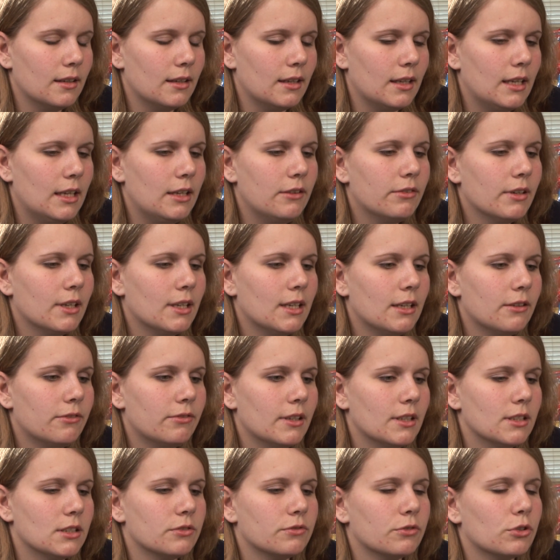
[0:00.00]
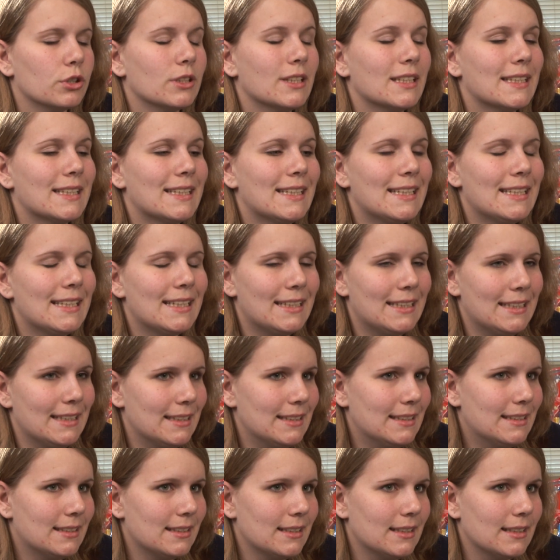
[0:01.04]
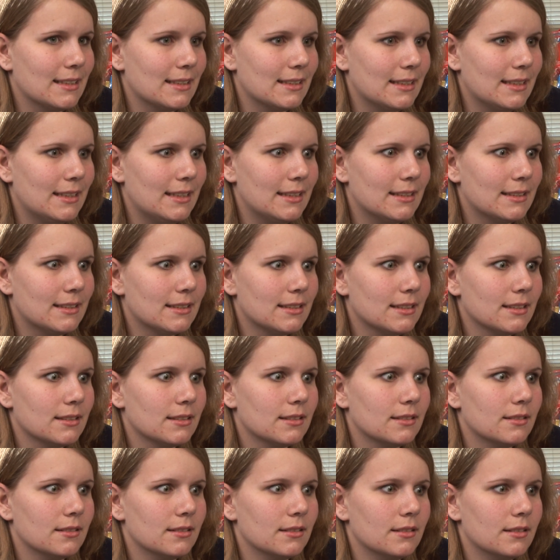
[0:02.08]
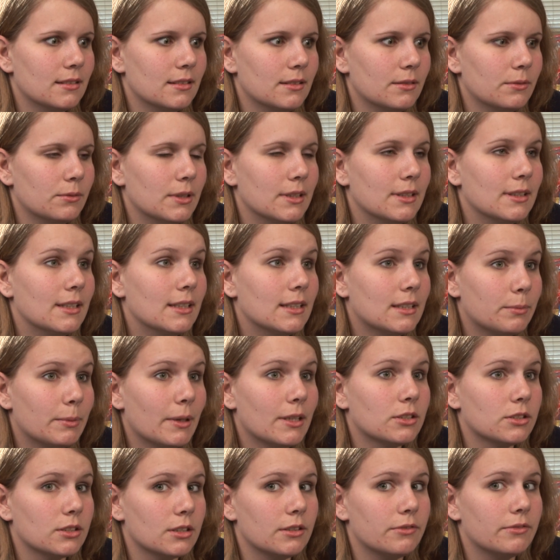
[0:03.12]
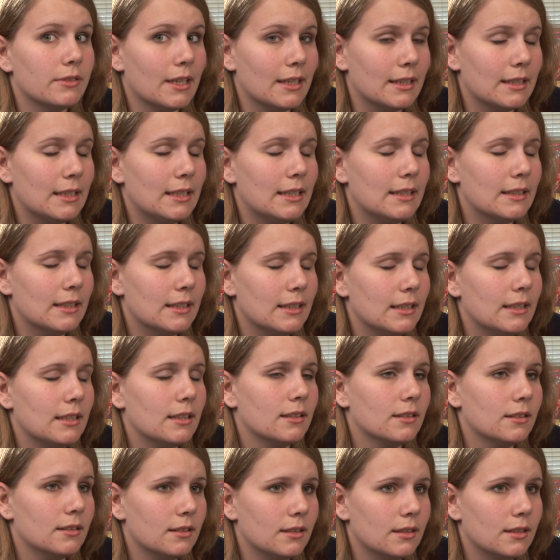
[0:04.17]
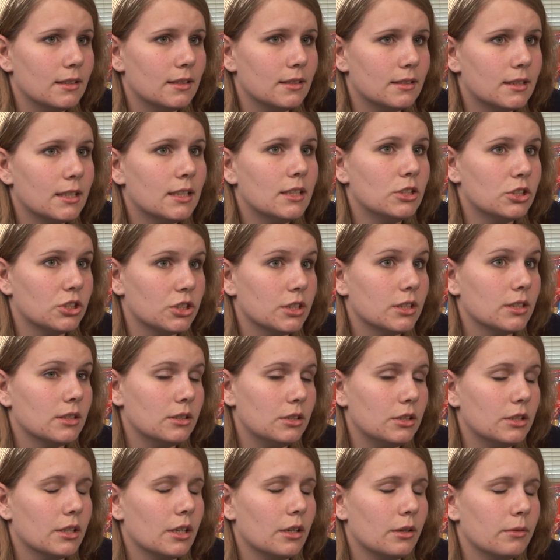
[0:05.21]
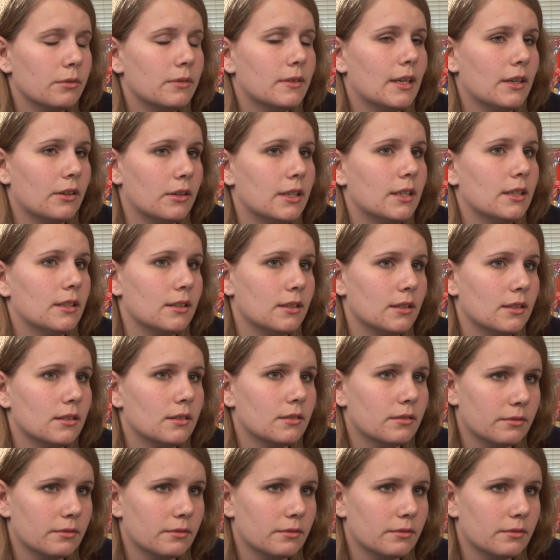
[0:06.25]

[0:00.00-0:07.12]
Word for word: even if it's for the kids, at least when, especially if they need the attention, you know, they're getting it.